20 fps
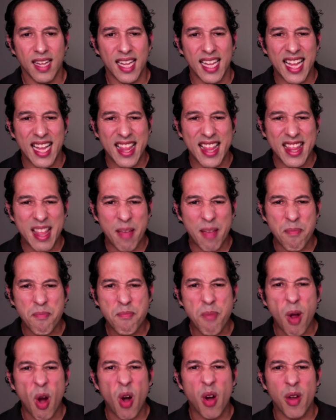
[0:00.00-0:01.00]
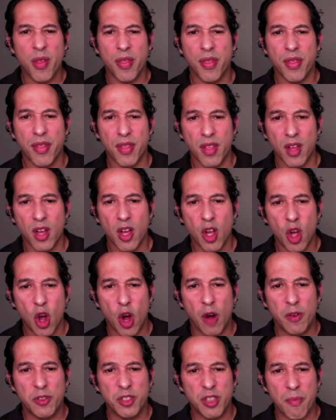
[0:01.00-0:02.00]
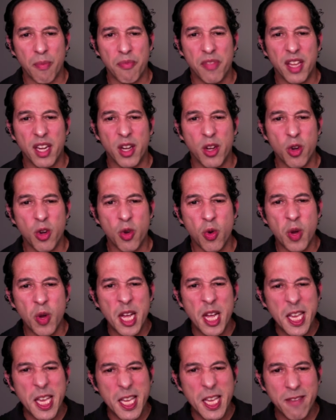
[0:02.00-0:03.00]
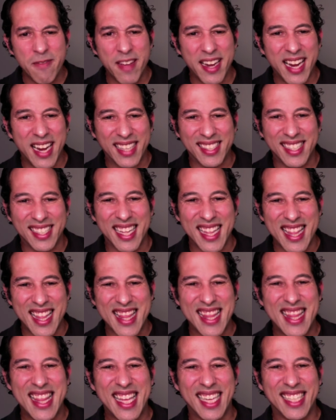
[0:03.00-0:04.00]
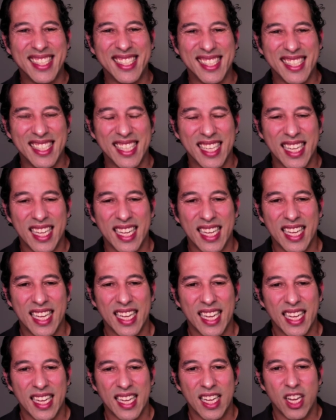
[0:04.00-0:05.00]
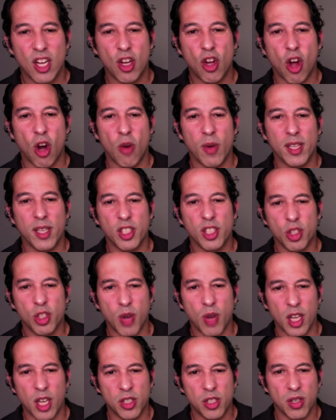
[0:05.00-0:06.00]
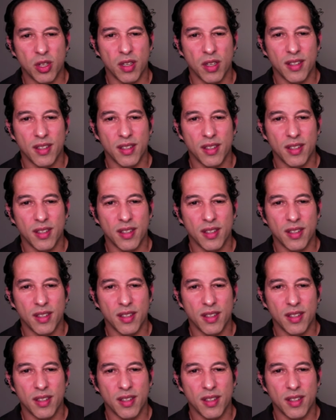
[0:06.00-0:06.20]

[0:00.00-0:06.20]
the birth of something new, even as this current structure